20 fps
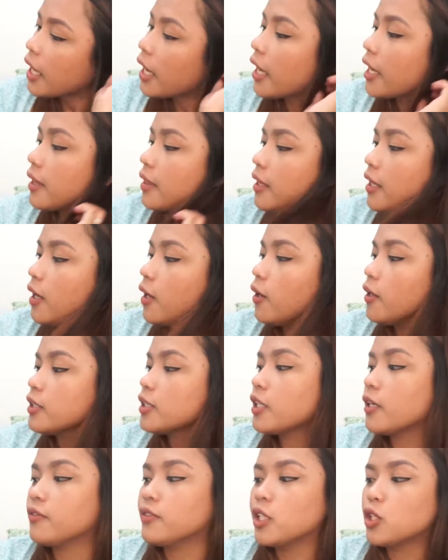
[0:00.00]
And they
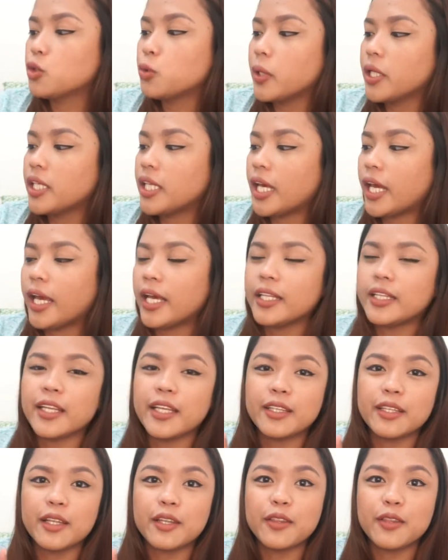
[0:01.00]
also have the 28
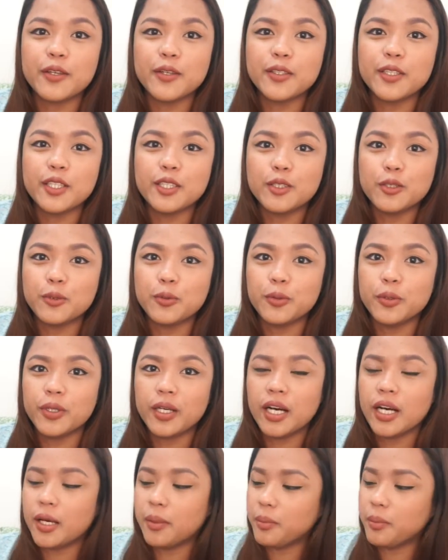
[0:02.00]
and the 32